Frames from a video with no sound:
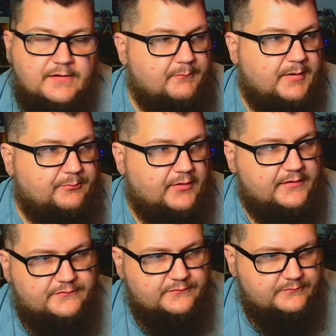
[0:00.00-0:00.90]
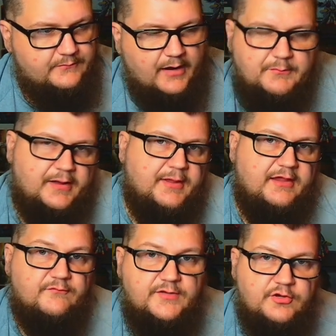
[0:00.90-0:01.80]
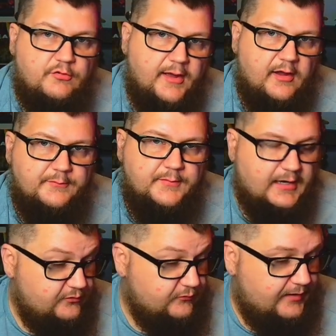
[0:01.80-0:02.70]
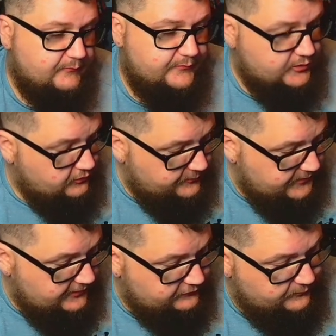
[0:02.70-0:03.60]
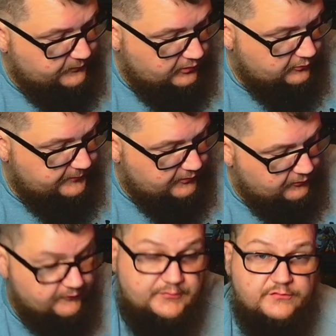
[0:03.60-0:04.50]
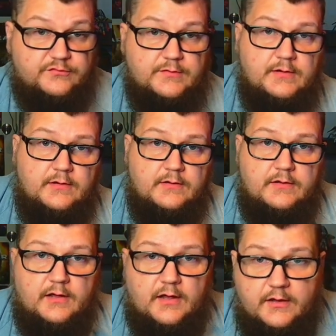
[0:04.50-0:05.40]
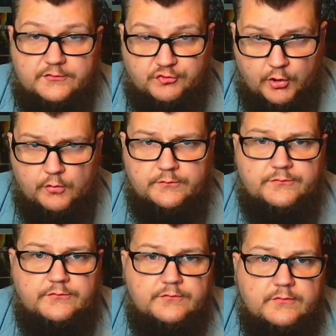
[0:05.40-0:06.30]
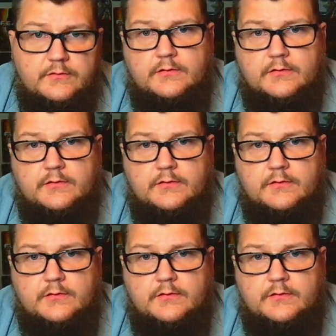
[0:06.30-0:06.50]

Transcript: Not my place. I might make a video about him, and I do have a video coming out tomorrow about one of his Uh, drones,